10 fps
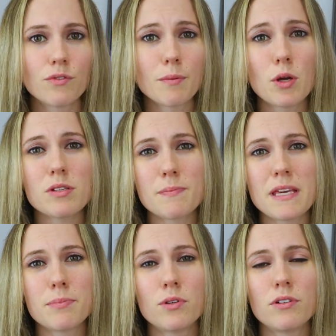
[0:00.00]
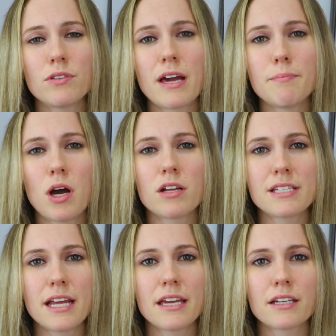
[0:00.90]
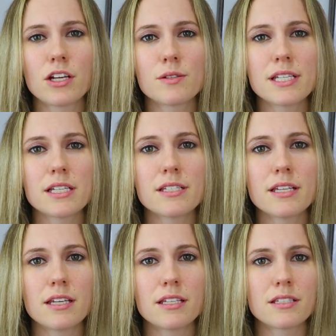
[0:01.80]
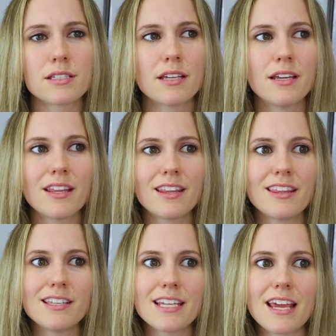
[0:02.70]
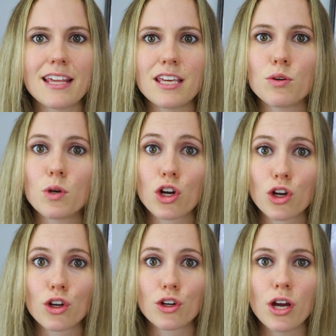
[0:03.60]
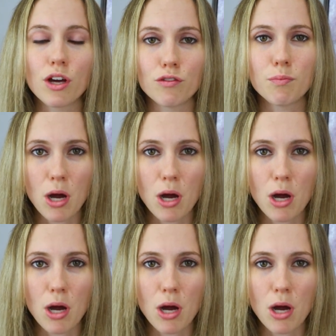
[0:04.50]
For most people, that POTS diagnosis is the day that you heard of